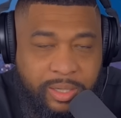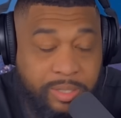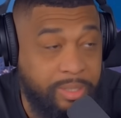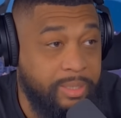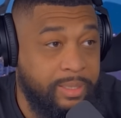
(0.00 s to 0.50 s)

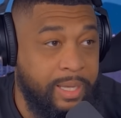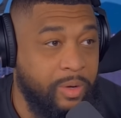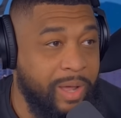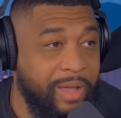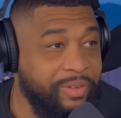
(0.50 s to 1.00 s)
because uh,
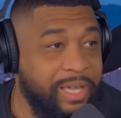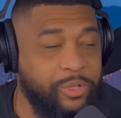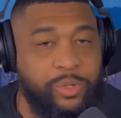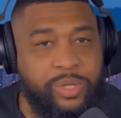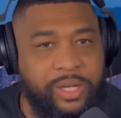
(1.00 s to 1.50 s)
they don't have
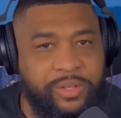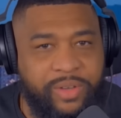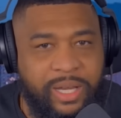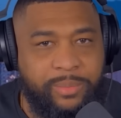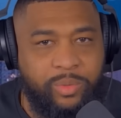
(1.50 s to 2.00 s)
electric trucks
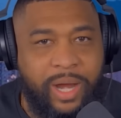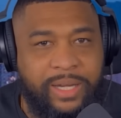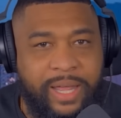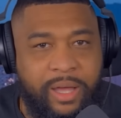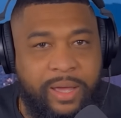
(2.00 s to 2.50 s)
available
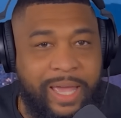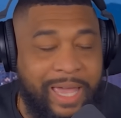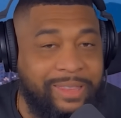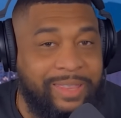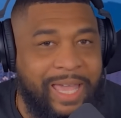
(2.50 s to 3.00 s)
right now
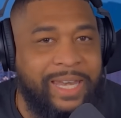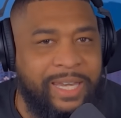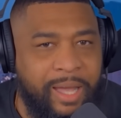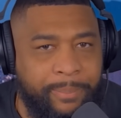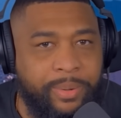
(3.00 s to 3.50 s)
at
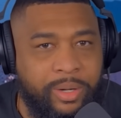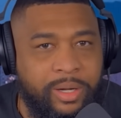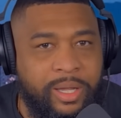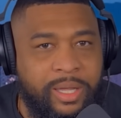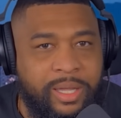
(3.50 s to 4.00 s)
that number